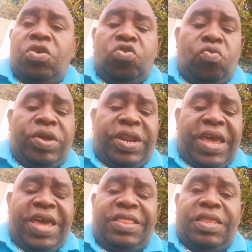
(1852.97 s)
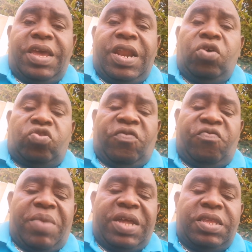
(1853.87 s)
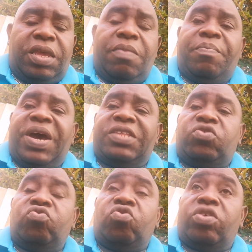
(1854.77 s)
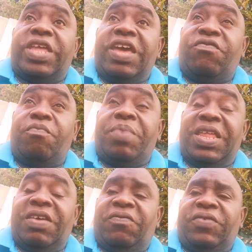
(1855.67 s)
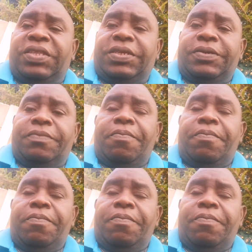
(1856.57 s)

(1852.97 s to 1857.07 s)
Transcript: You will earn a lot of money, but you don't have benefit.